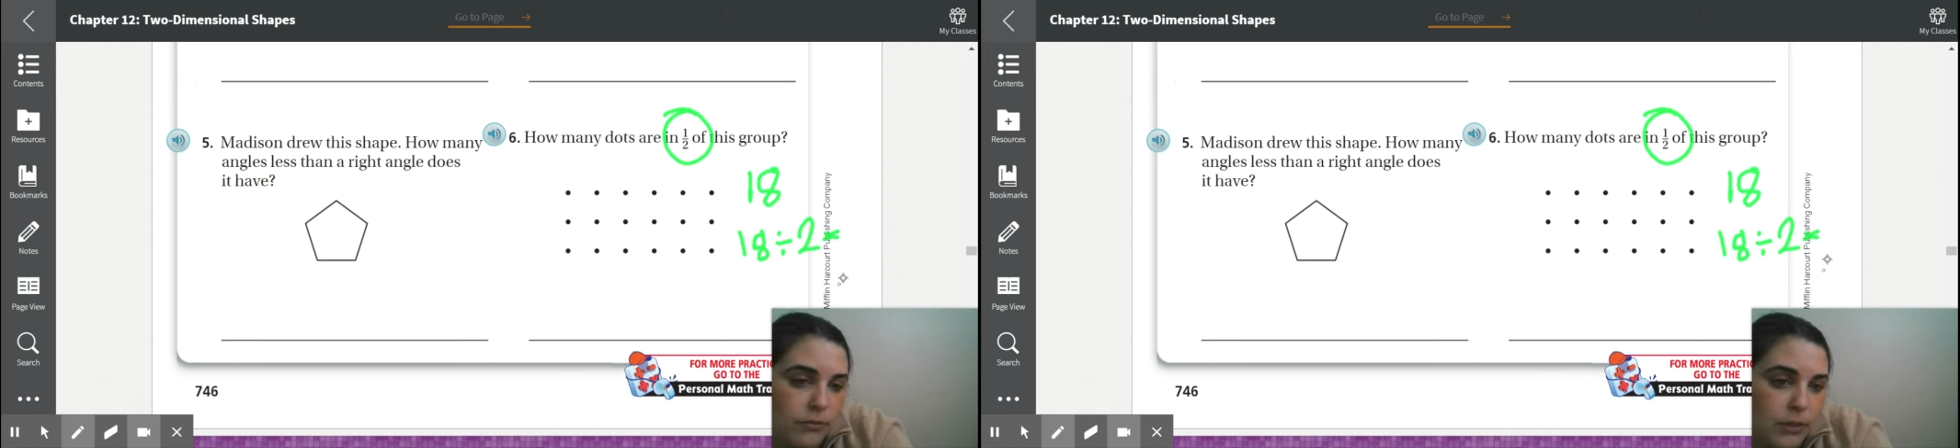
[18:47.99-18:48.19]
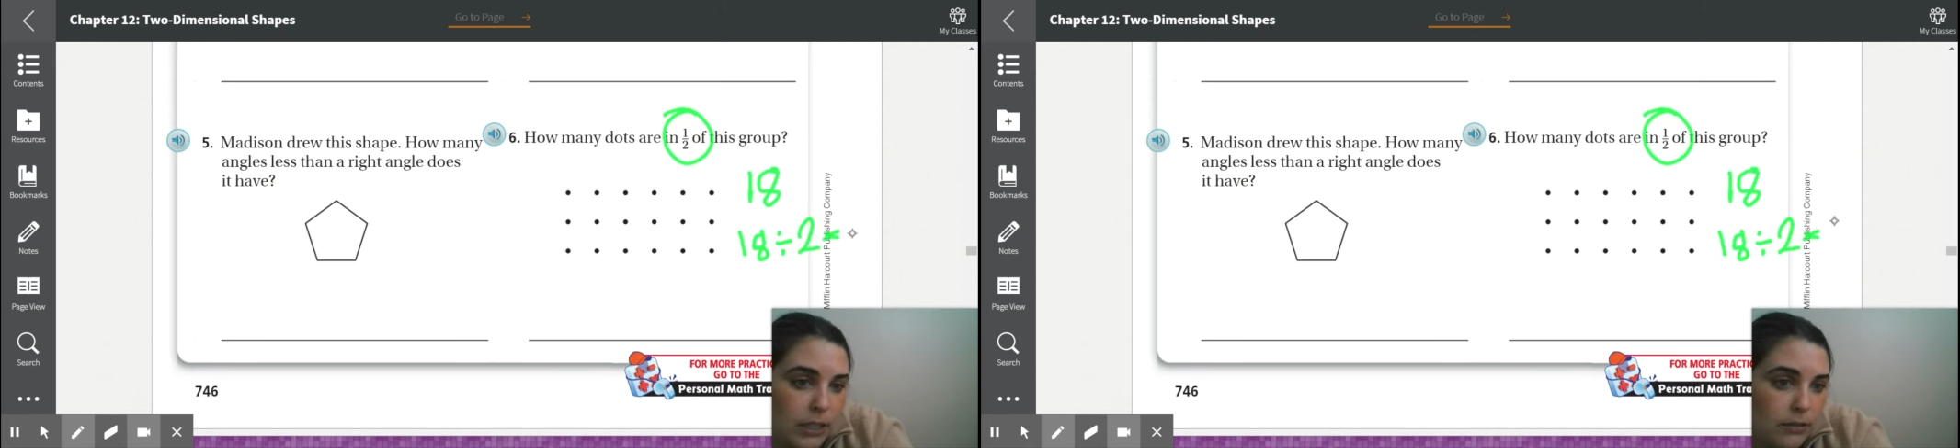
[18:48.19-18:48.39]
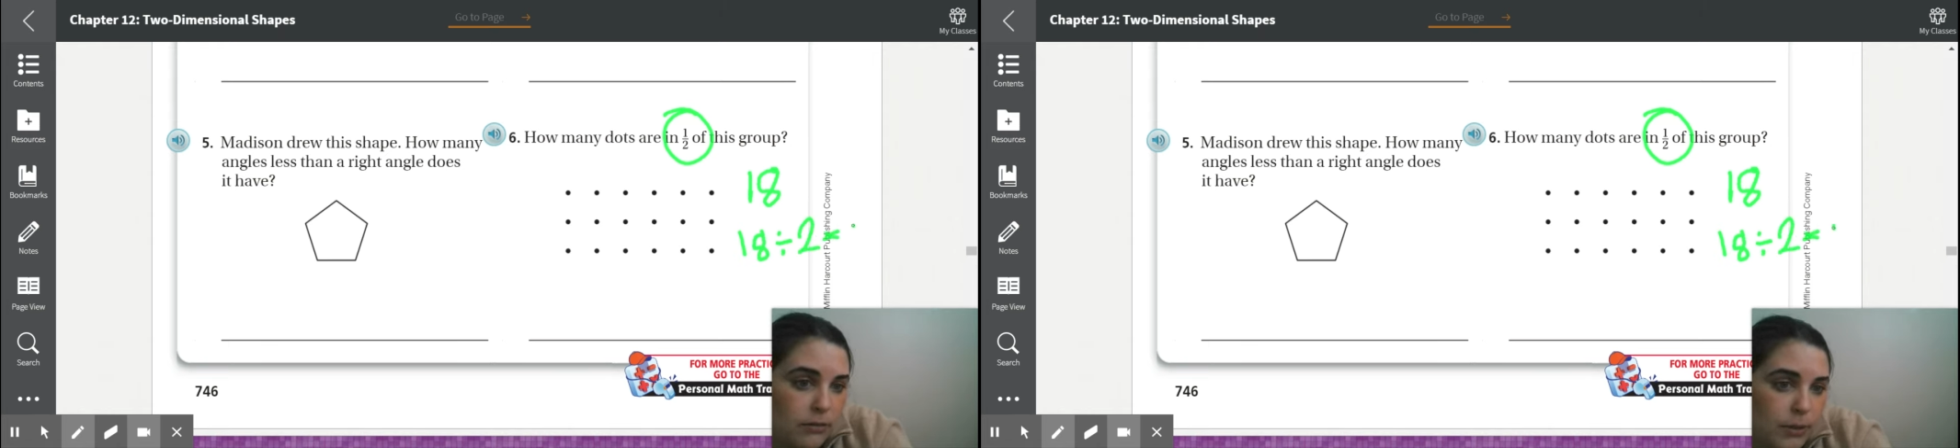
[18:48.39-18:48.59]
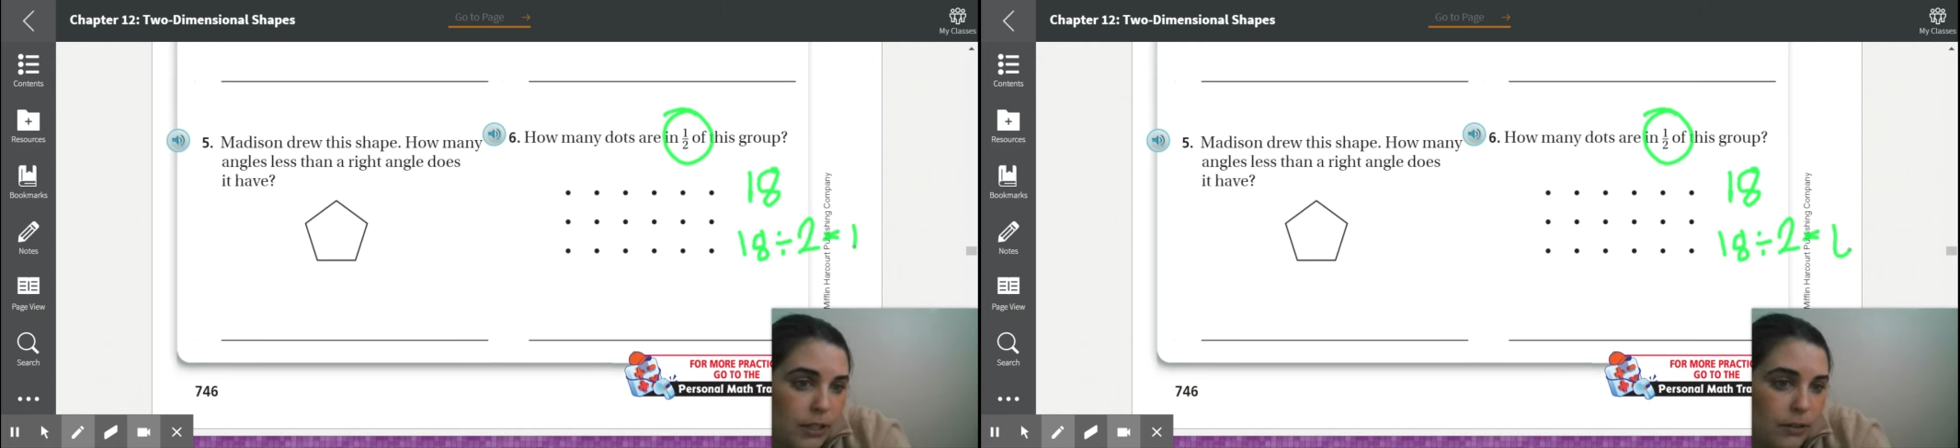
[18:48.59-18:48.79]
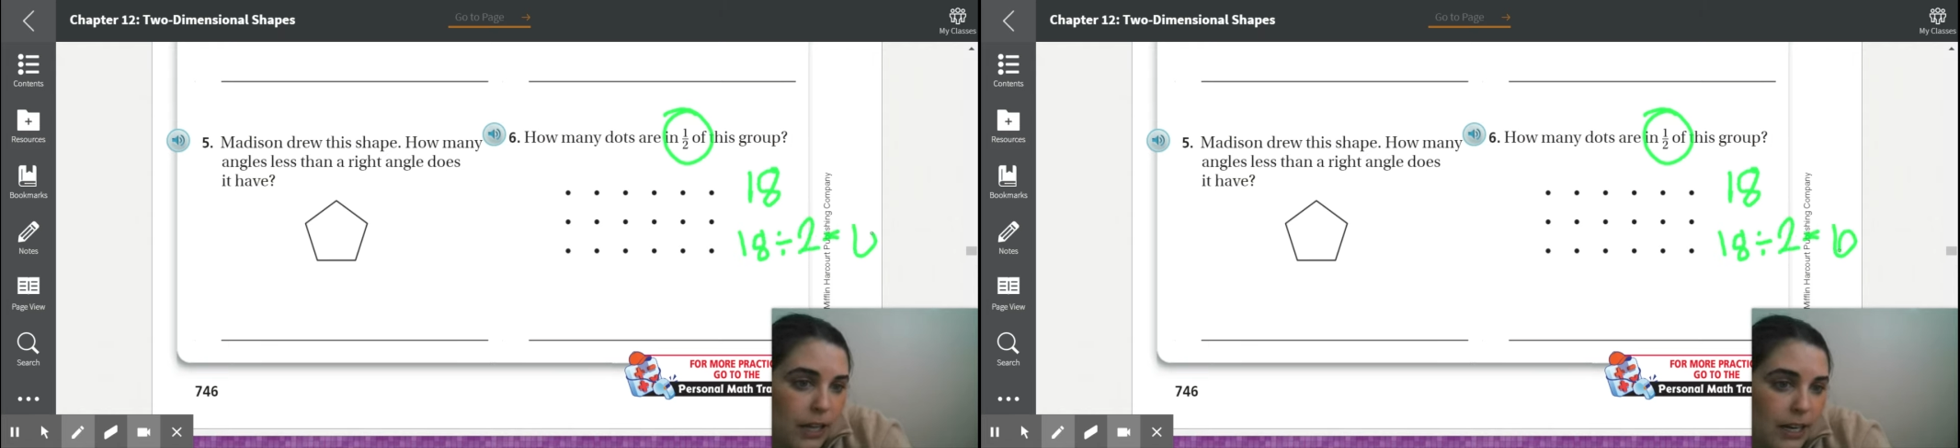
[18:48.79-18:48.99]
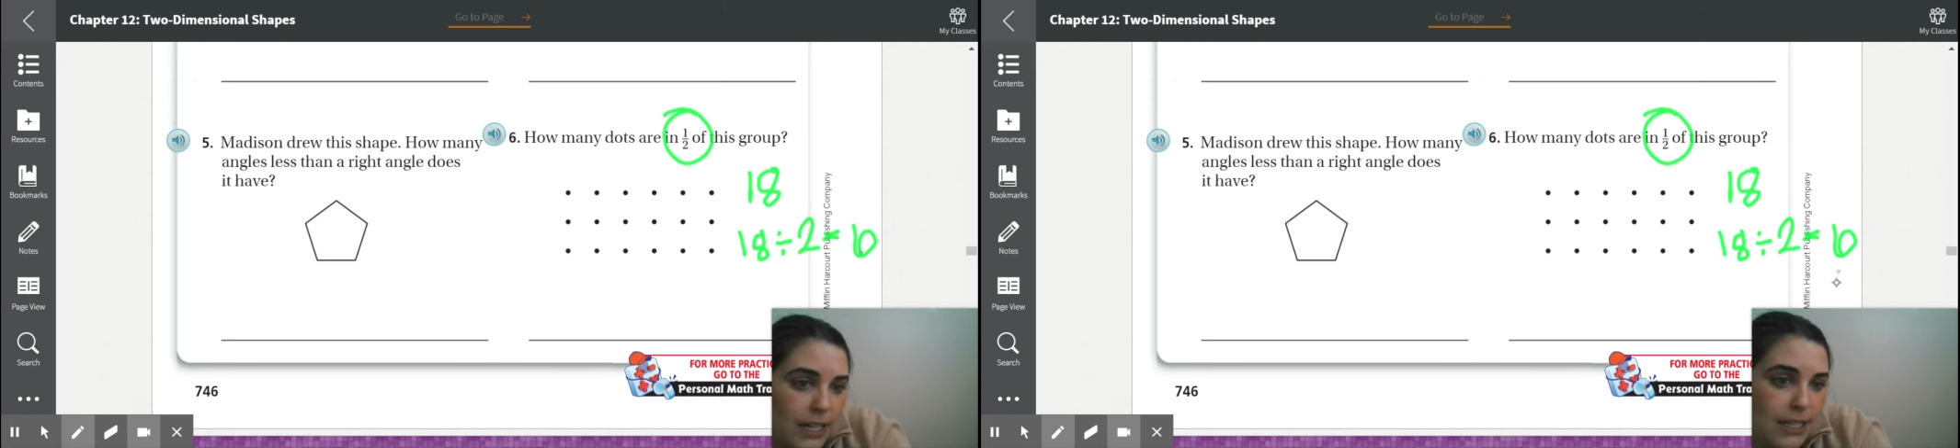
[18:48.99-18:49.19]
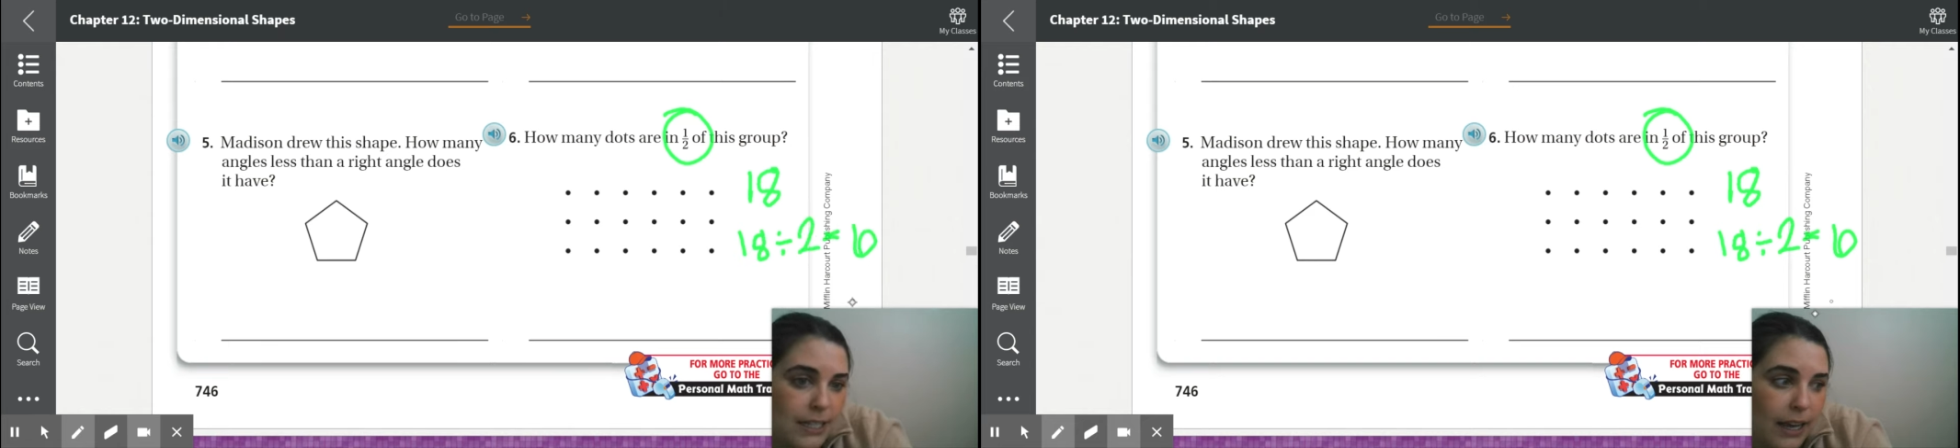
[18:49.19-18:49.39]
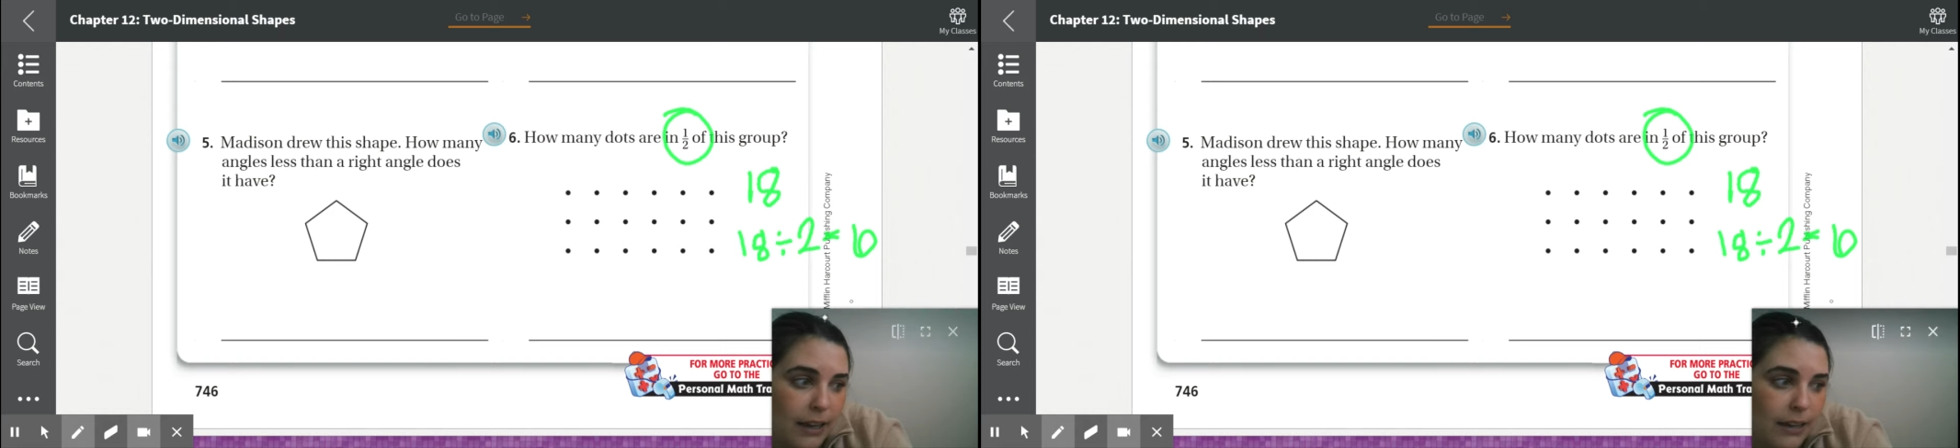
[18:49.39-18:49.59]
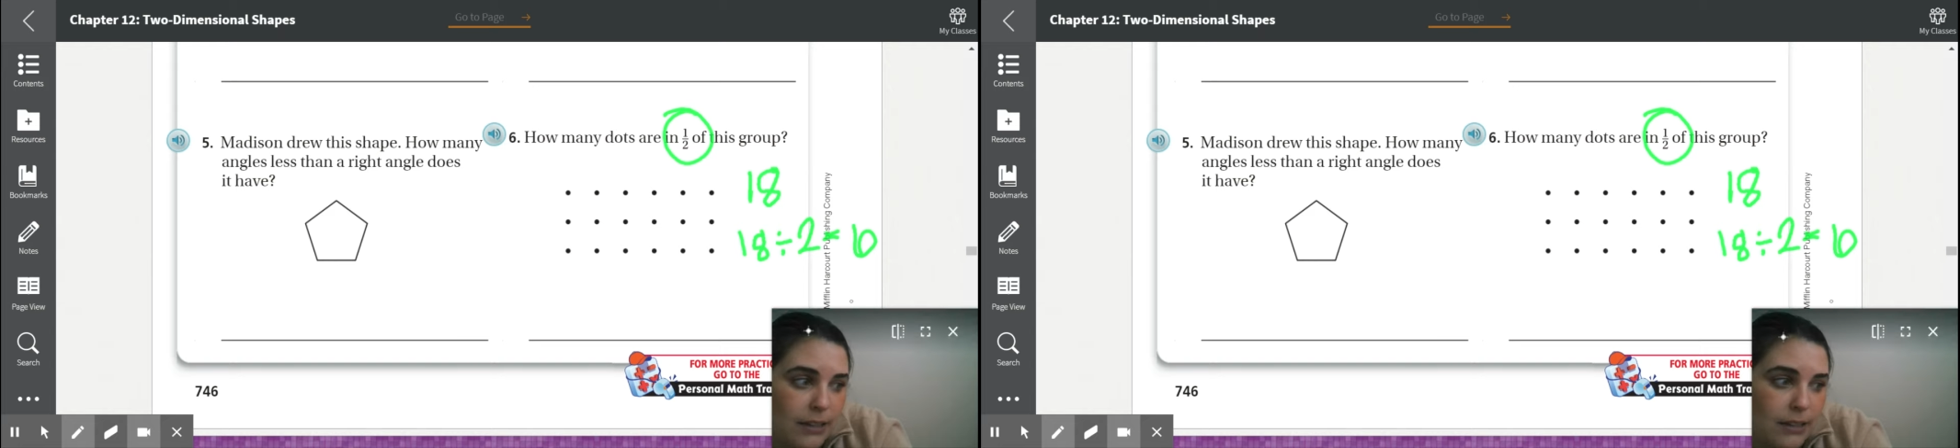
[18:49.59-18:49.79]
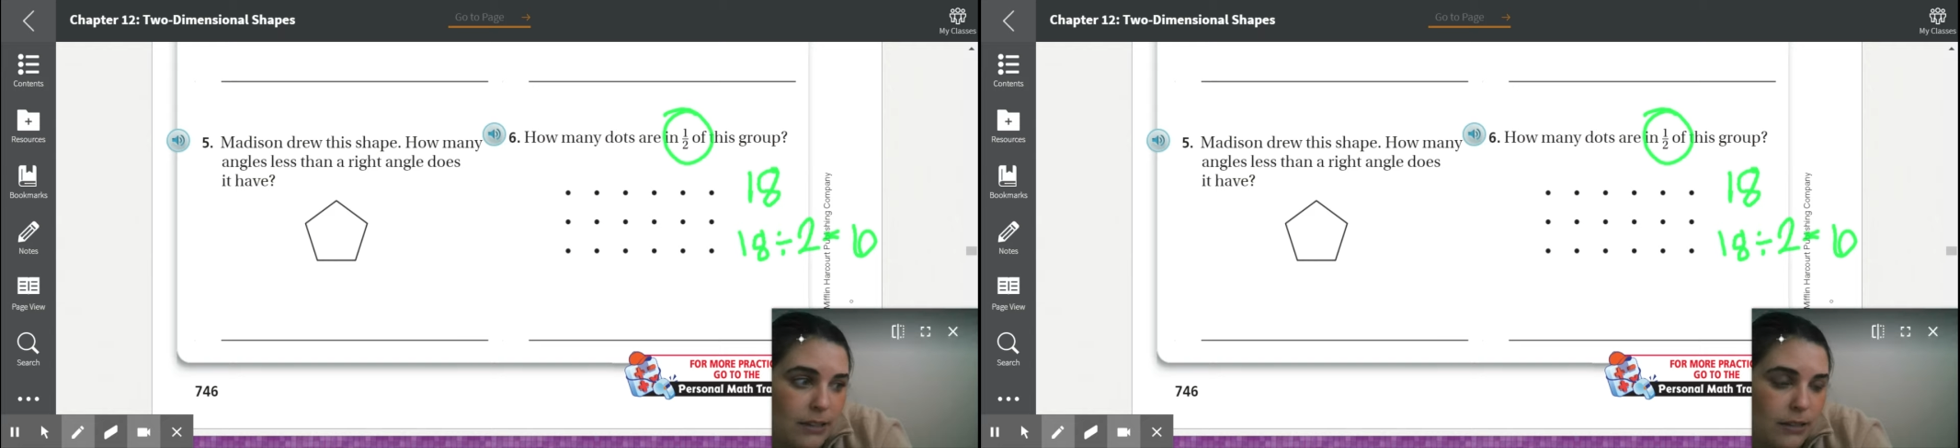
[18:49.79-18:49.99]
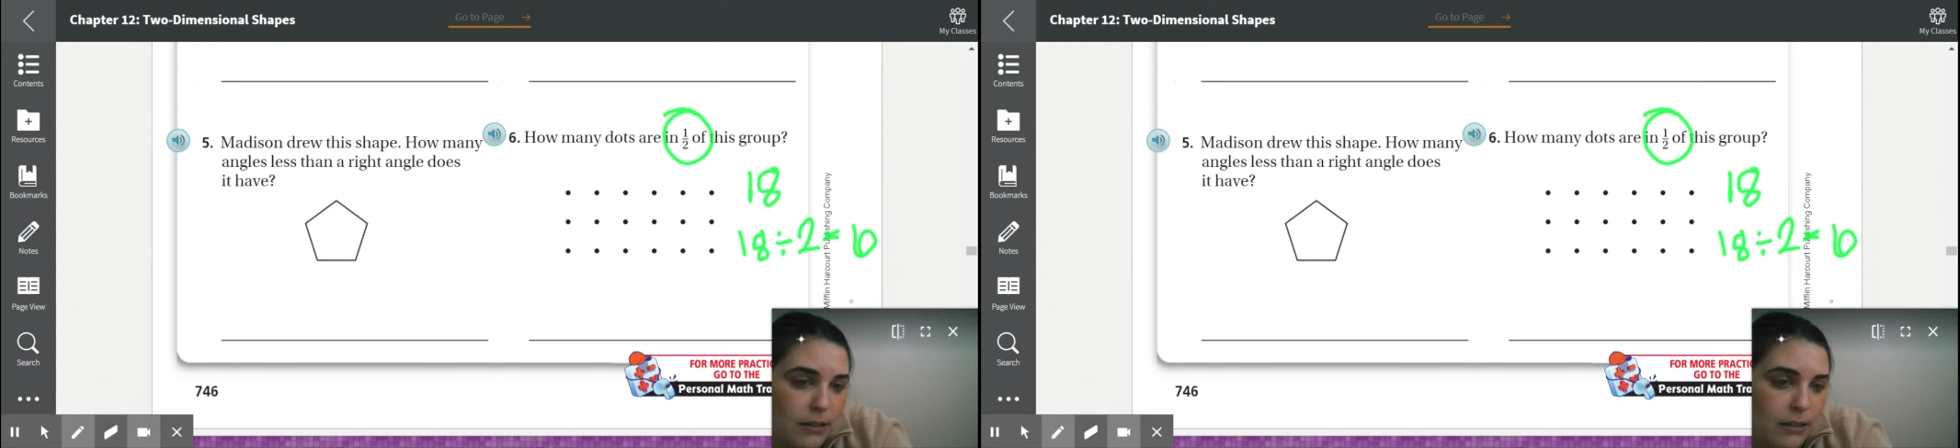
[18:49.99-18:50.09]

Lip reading: Well, we know that it's 6.